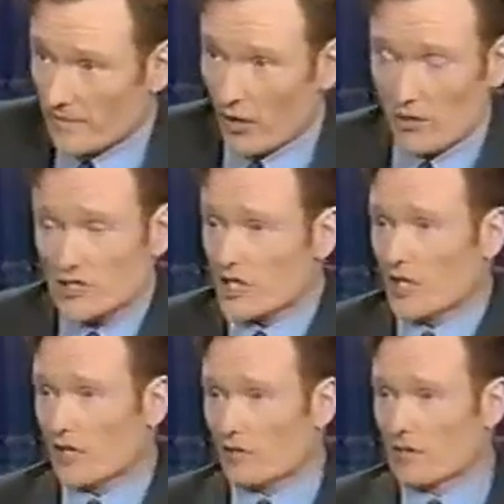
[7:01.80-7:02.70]
The whole
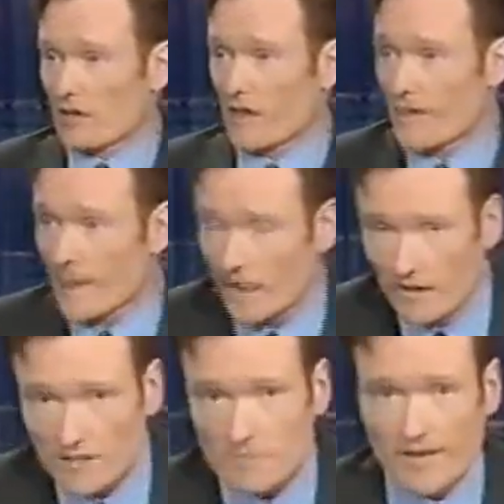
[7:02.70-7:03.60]
show,
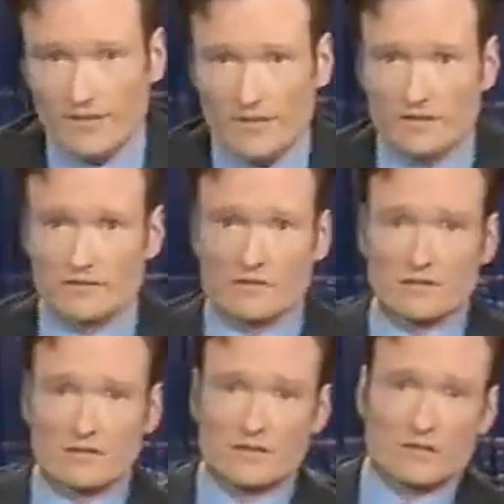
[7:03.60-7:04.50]
amazing.
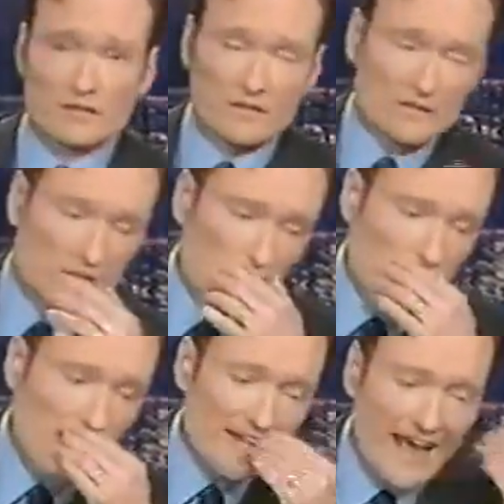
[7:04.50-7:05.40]

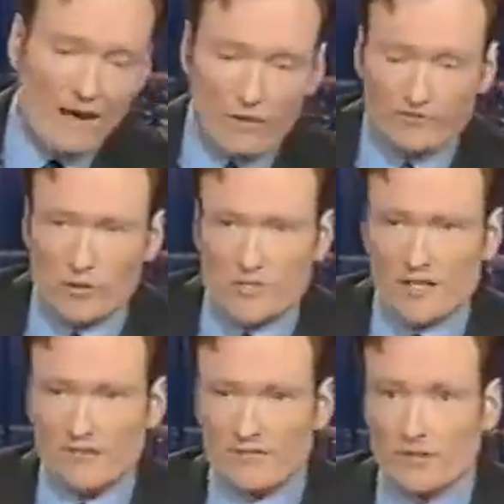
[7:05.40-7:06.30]
And now, unfortunately,
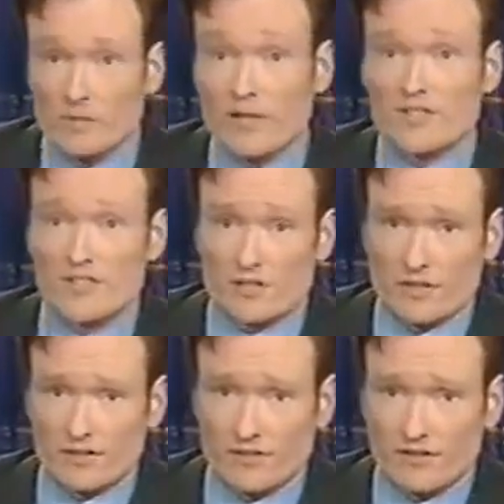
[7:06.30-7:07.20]
I have to tell you about a
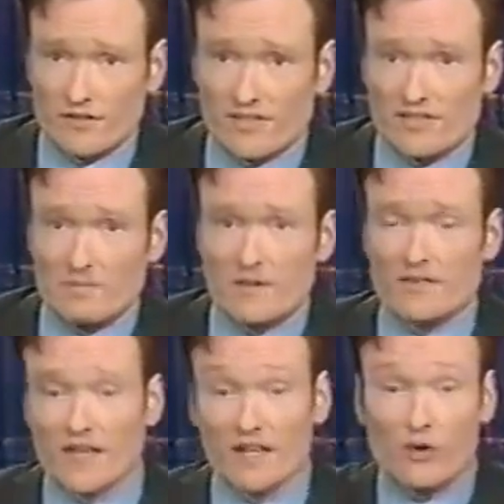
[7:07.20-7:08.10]
serious incident, something
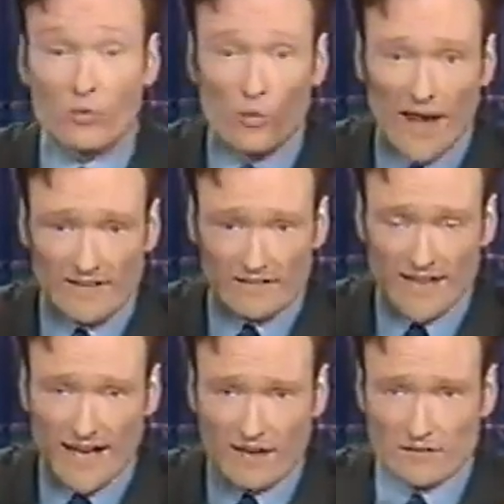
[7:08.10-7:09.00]
that went
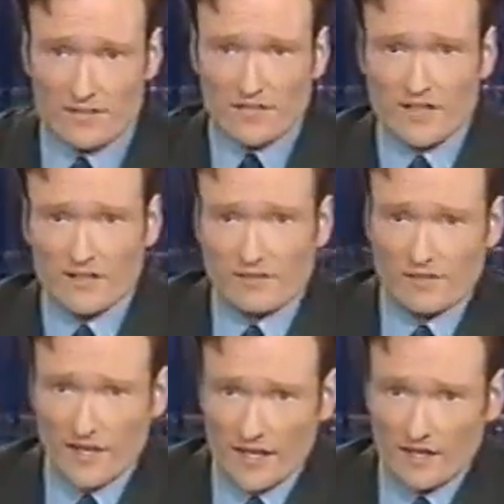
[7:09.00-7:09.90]
down, as the kids
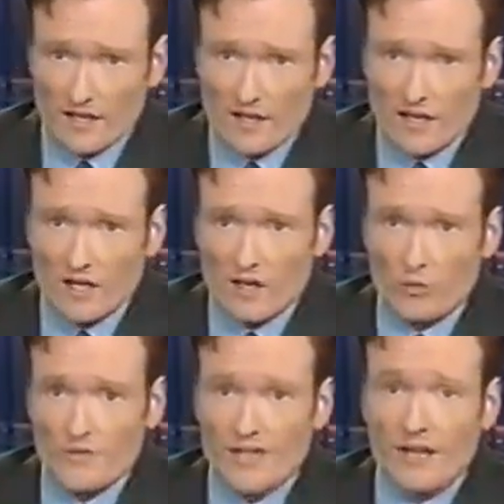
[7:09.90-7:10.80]
say. Uh,
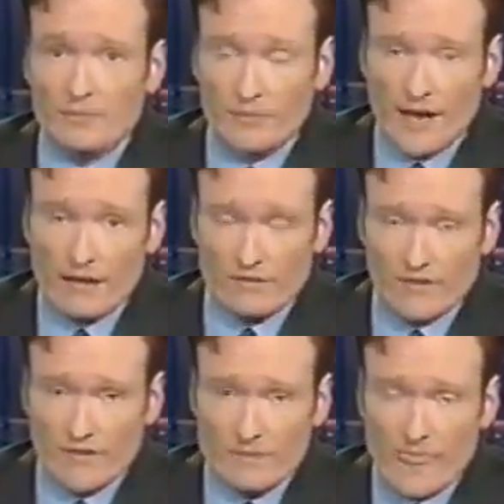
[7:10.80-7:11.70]
we're not proud of
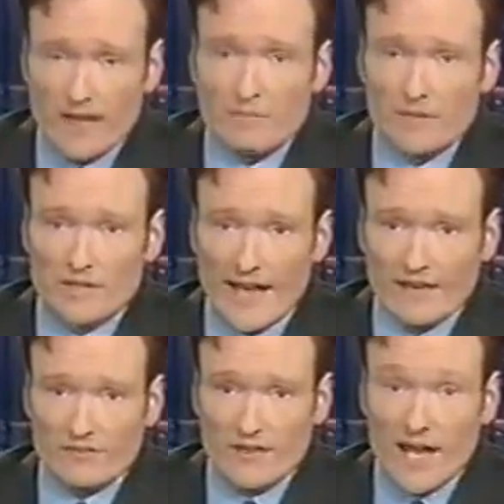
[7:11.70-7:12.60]
it, but
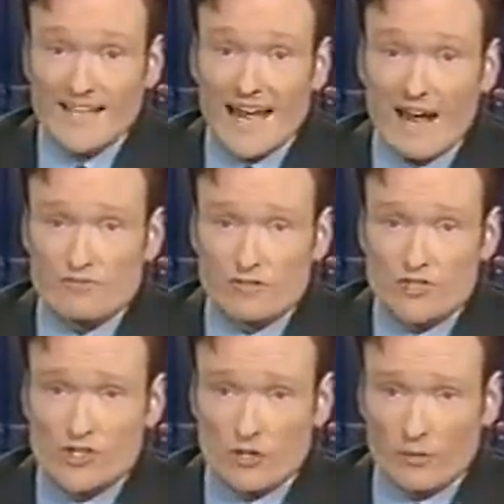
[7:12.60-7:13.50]
last night, after the
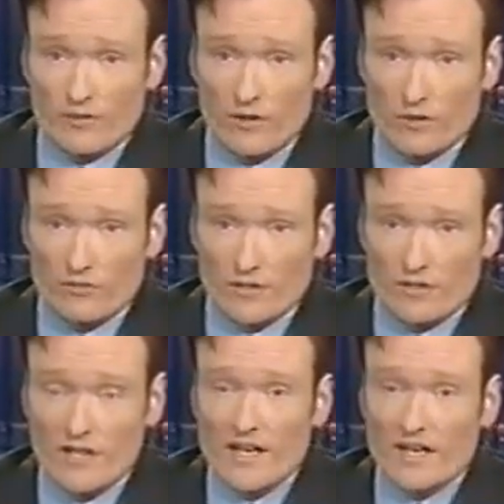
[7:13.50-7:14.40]
show was
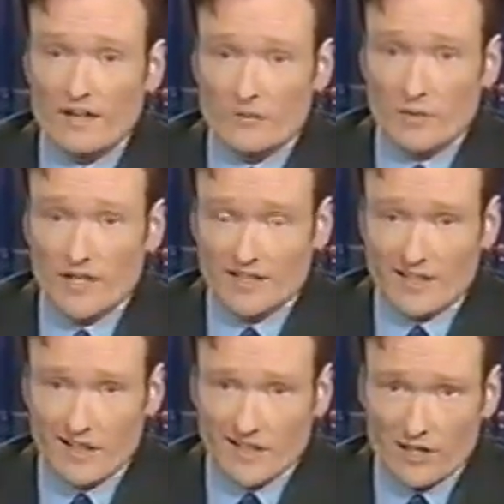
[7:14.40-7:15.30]
over and everyone had
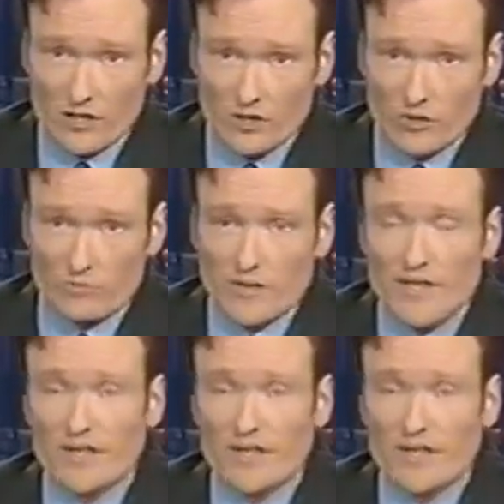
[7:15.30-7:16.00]
gone home,